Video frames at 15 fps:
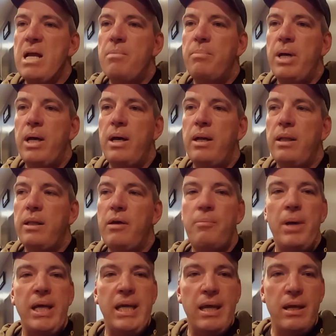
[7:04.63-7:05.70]
But I love
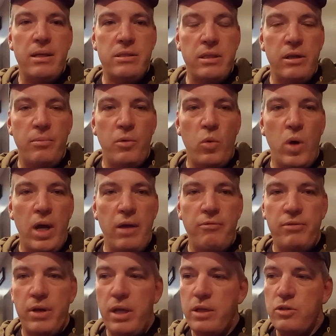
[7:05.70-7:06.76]
my kids, I love my
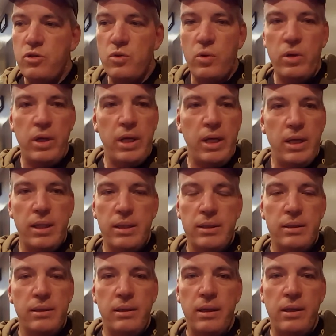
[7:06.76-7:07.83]
wife, and I enjoy
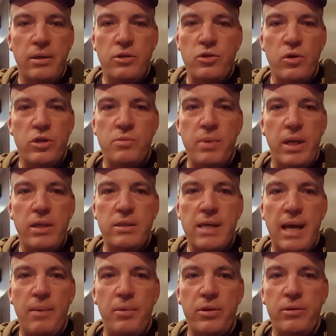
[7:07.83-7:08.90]
spending
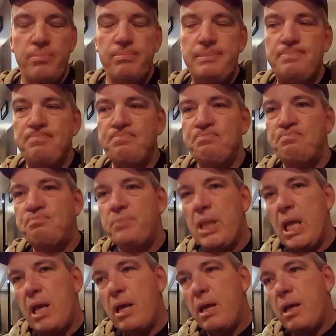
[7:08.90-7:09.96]
time with them.
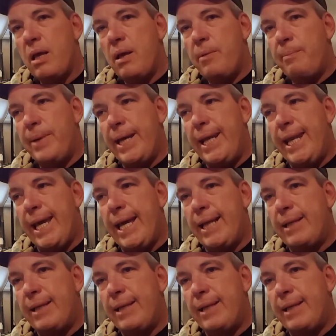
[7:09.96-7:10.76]
But